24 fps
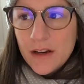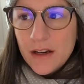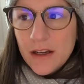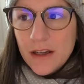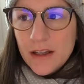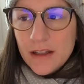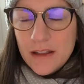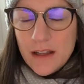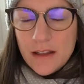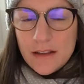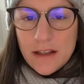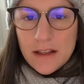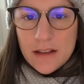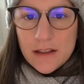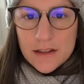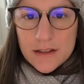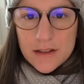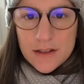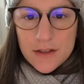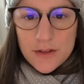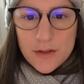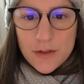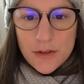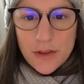that they
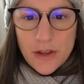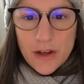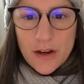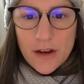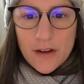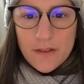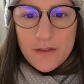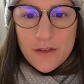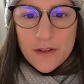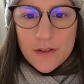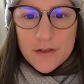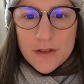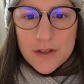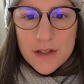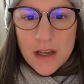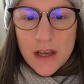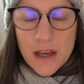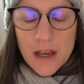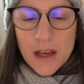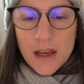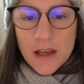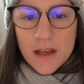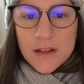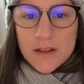listen to in their headphones.
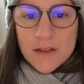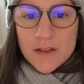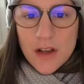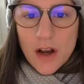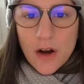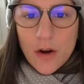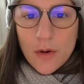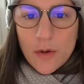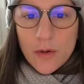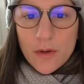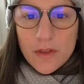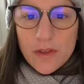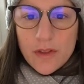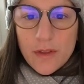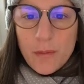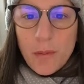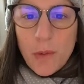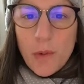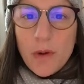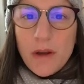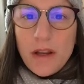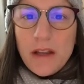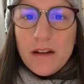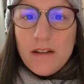So the
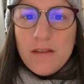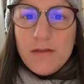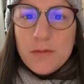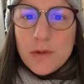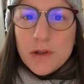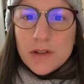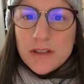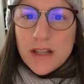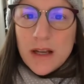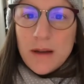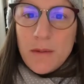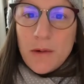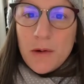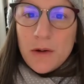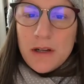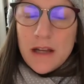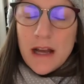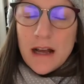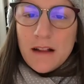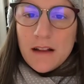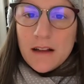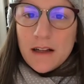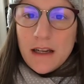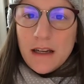point of
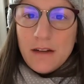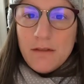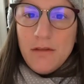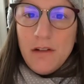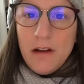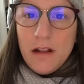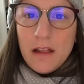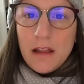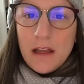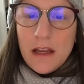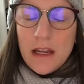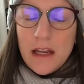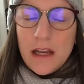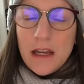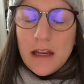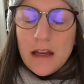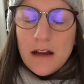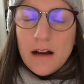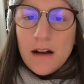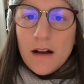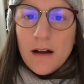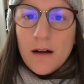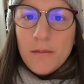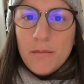multimodality, really,
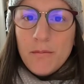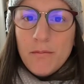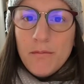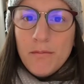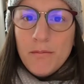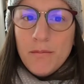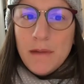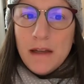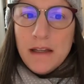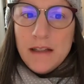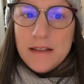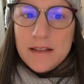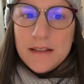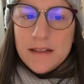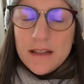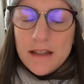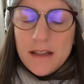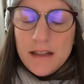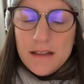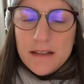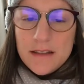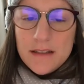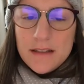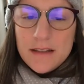
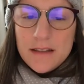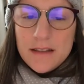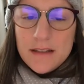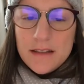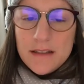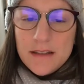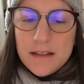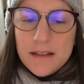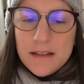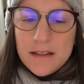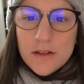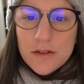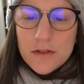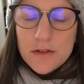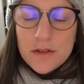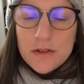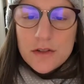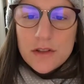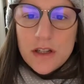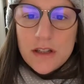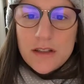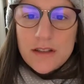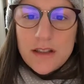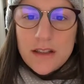it's kind of a social
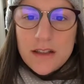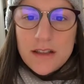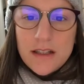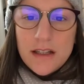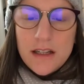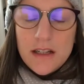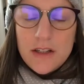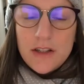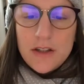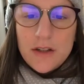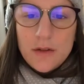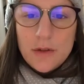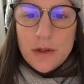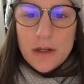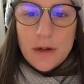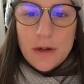justice issue in a